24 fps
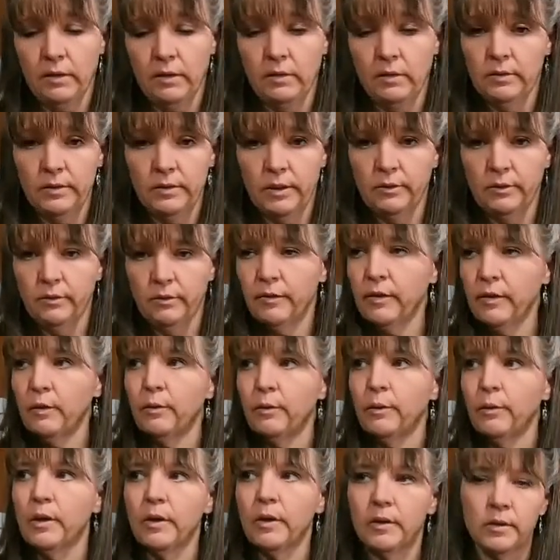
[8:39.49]
I don't know if
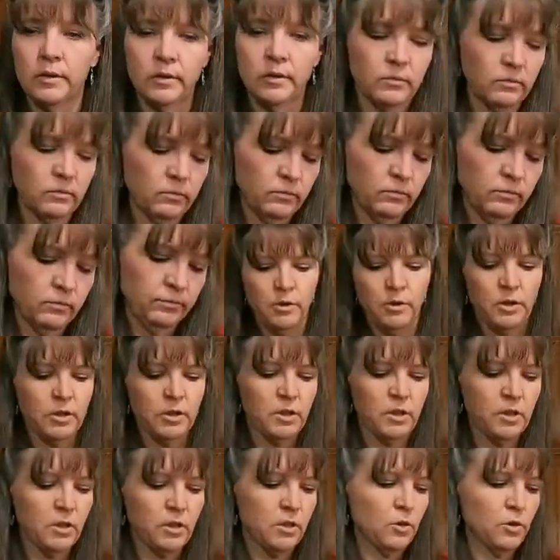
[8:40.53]
it'll work. So
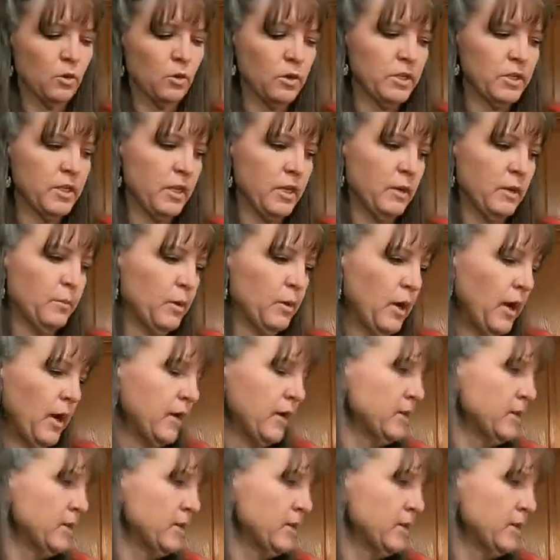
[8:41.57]
this is a tortilla